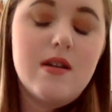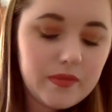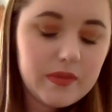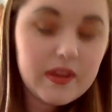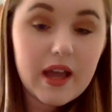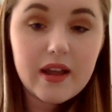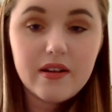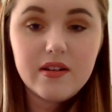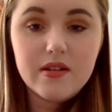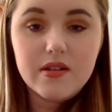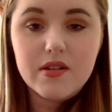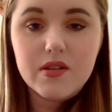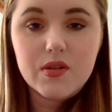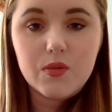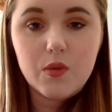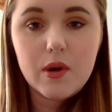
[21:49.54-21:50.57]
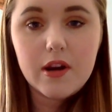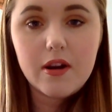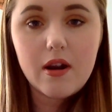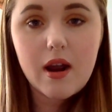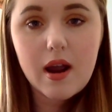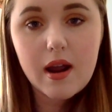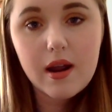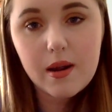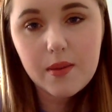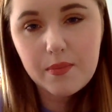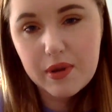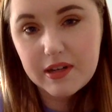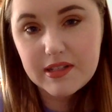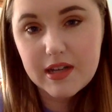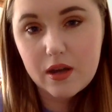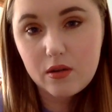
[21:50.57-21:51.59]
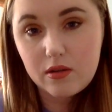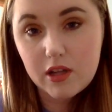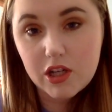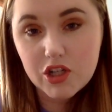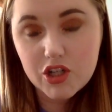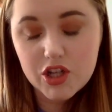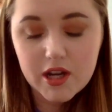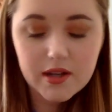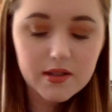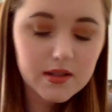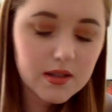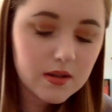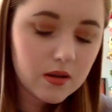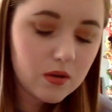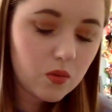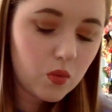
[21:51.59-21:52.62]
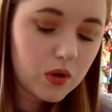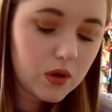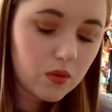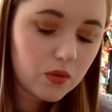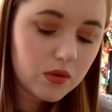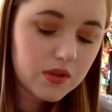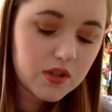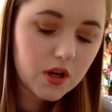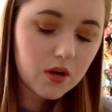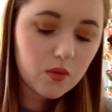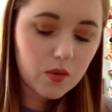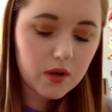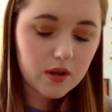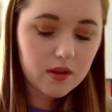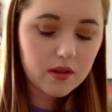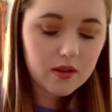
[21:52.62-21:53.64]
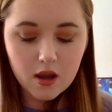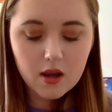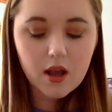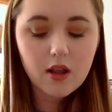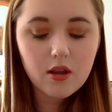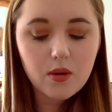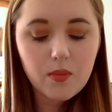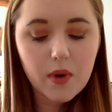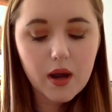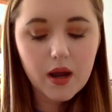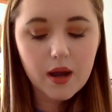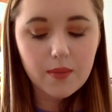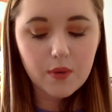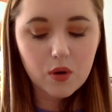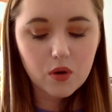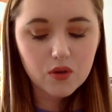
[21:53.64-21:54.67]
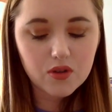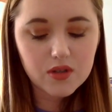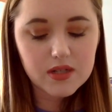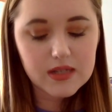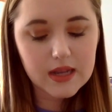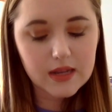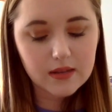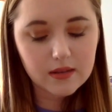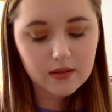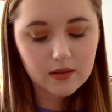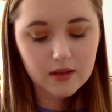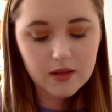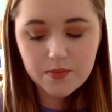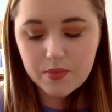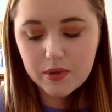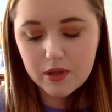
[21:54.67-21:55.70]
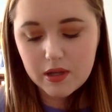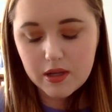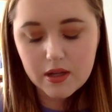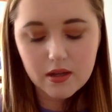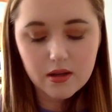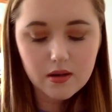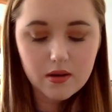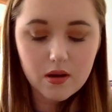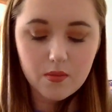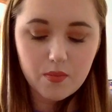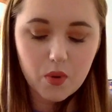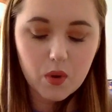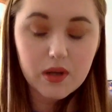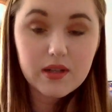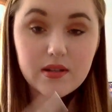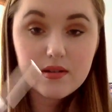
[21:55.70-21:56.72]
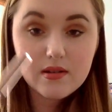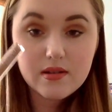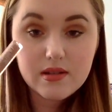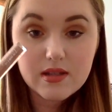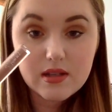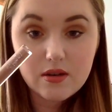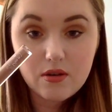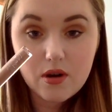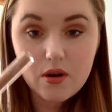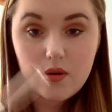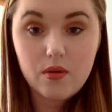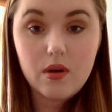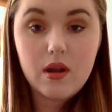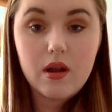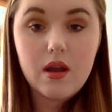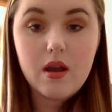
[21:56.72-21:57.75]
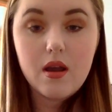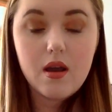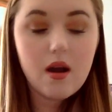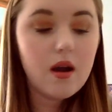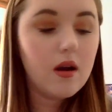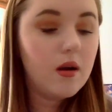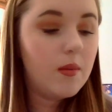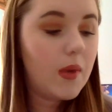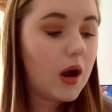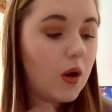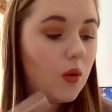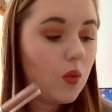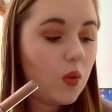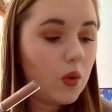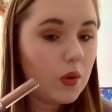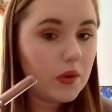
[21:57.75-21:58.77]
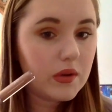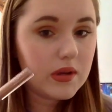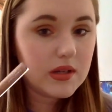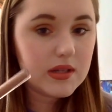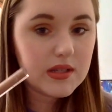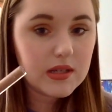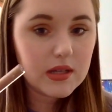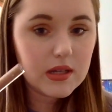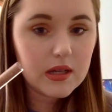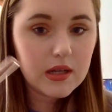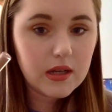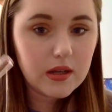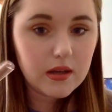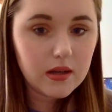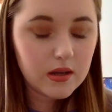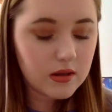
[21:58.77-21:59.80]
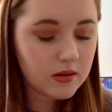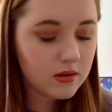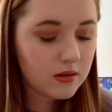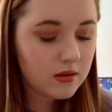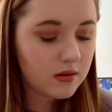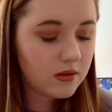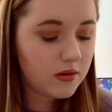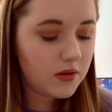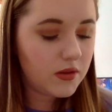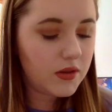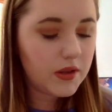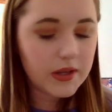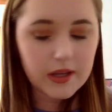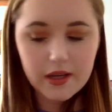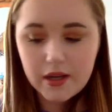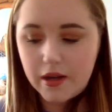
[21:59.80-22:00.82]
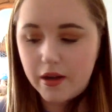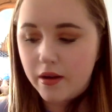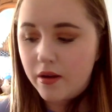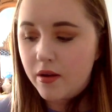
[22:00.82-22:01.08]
That is where I picked out these shades. We will start with ColourPop Ultra Satin Lip in 0.0. I wore this in the